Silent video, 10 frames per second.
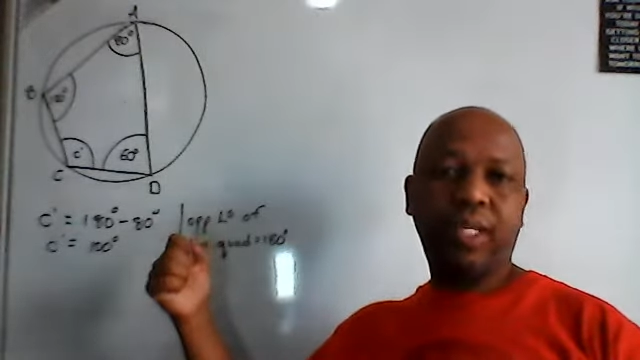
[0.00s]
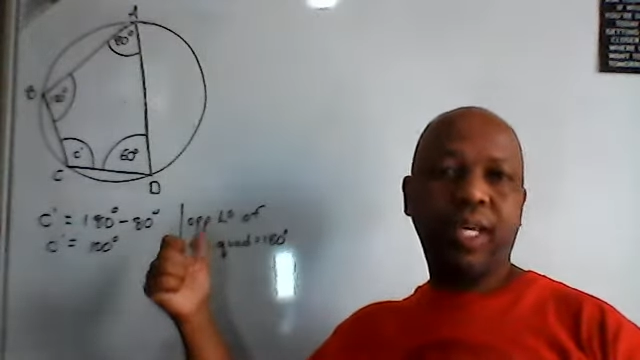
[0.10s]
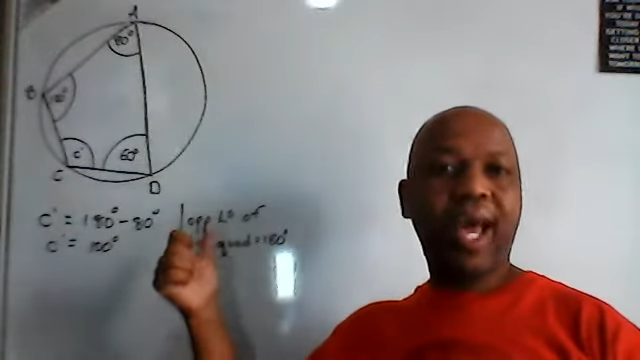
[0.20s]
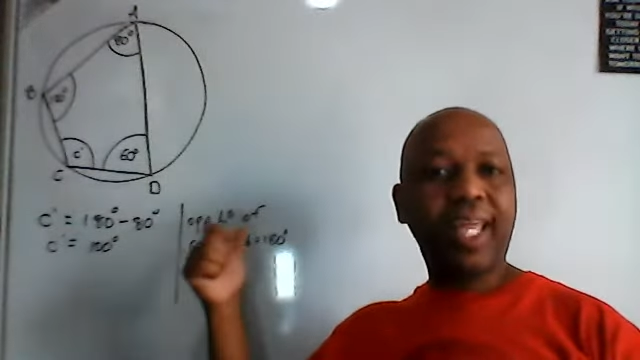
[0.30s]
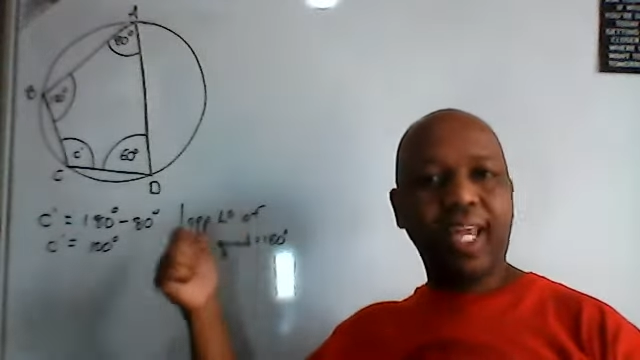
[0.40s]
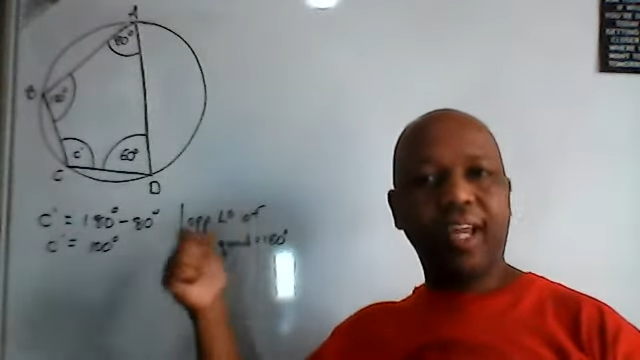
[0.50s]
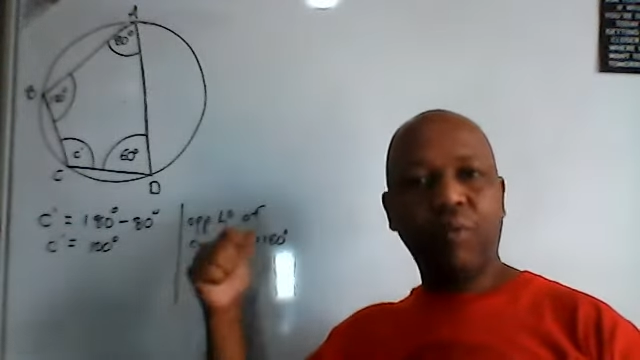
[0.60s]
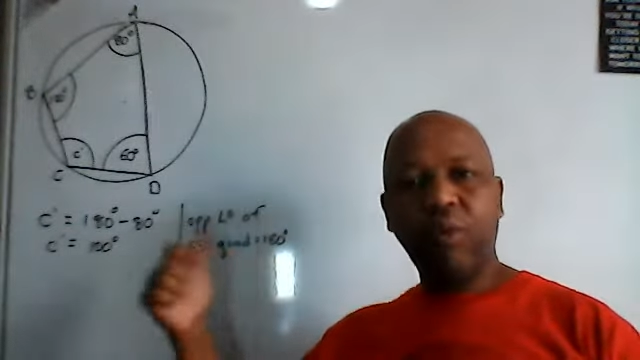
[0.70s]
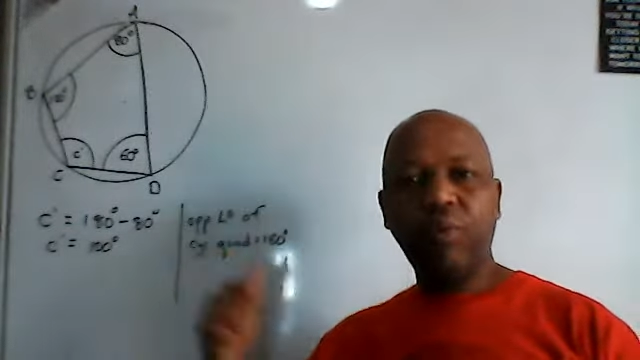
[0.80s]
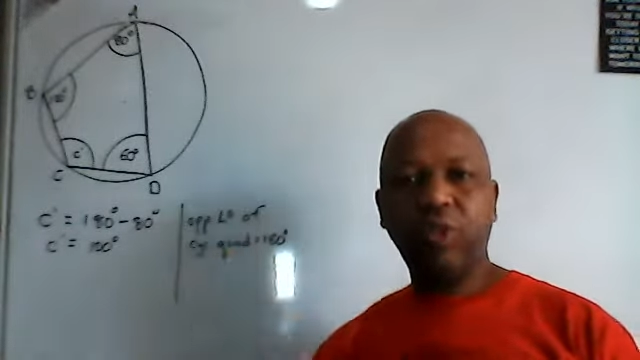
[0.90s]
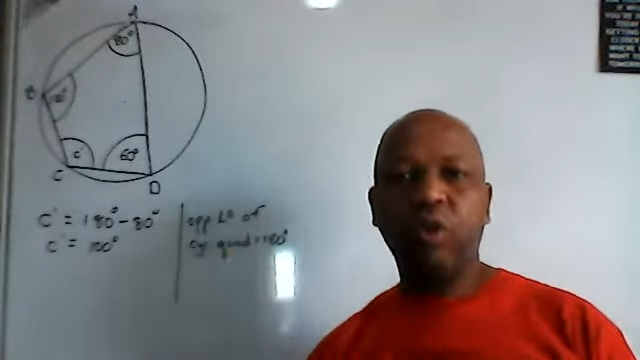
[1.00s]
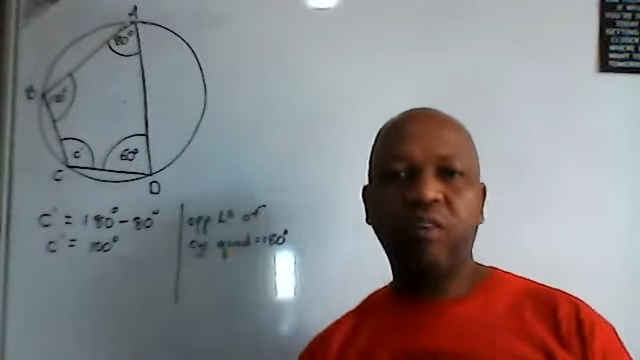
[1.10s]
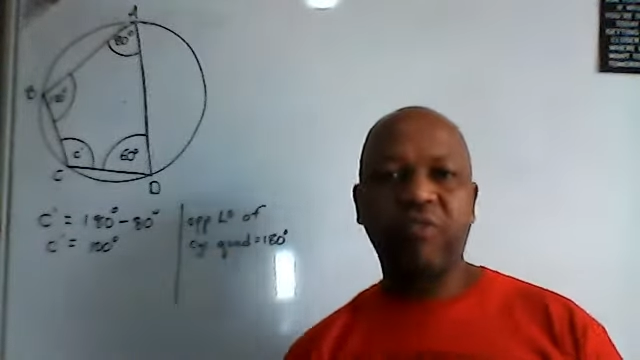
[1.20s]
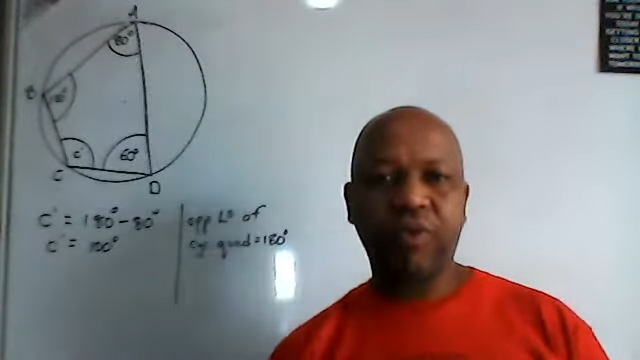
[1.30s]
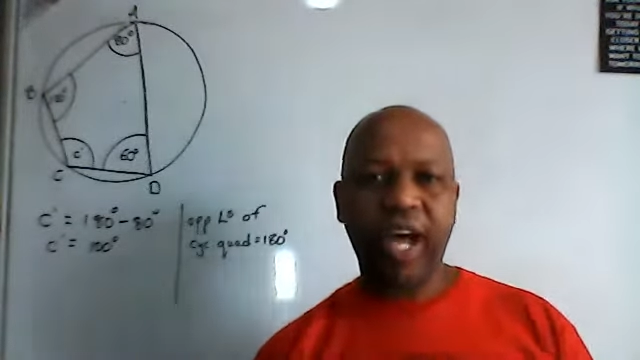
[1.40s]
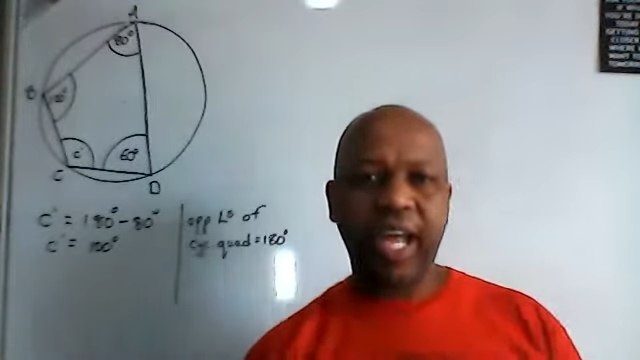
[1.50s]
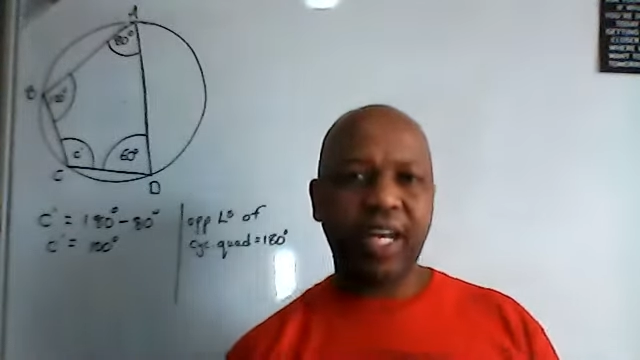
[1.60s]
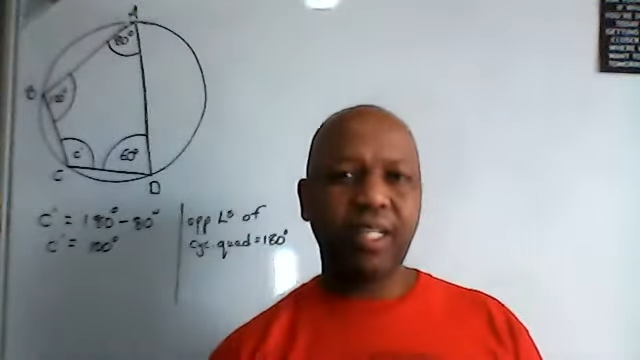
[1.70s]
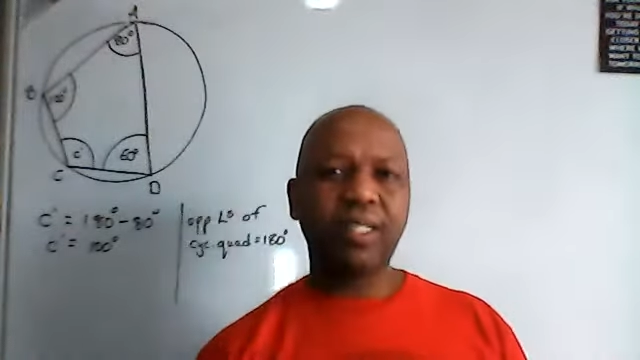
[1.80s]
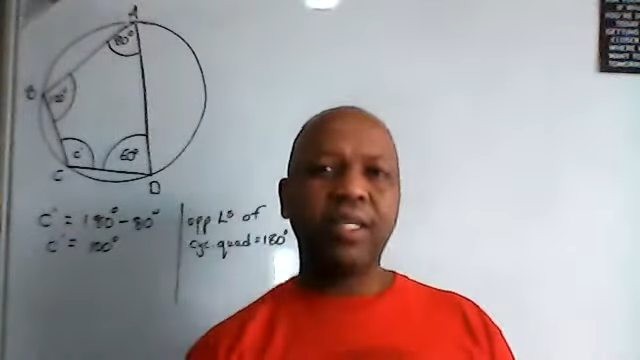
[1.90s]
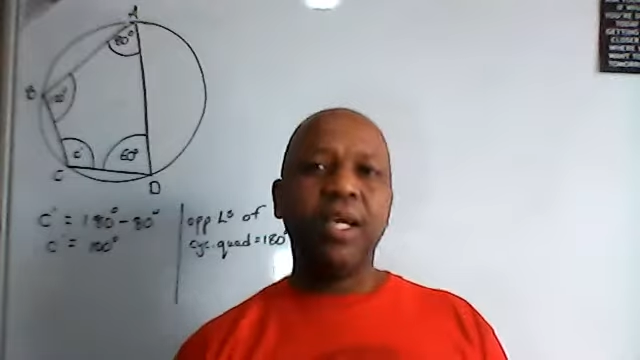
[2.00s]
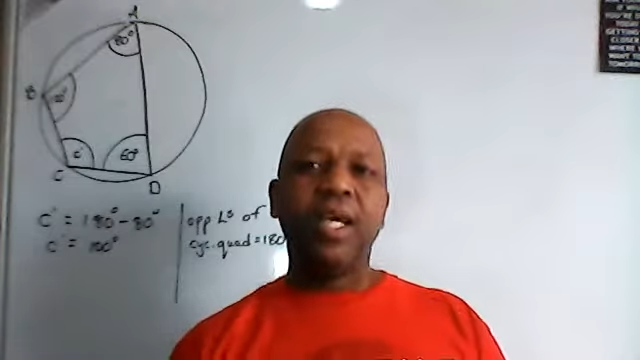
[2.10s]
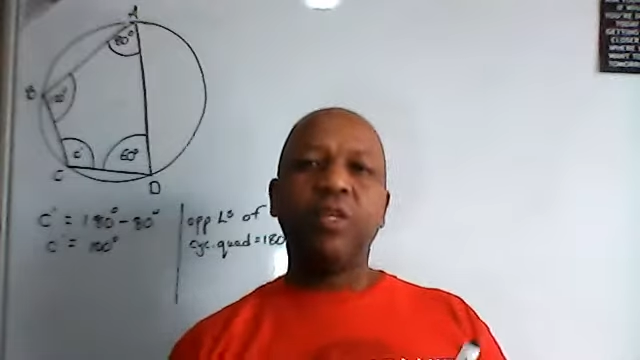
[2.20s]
Okay, again, when we solve riders,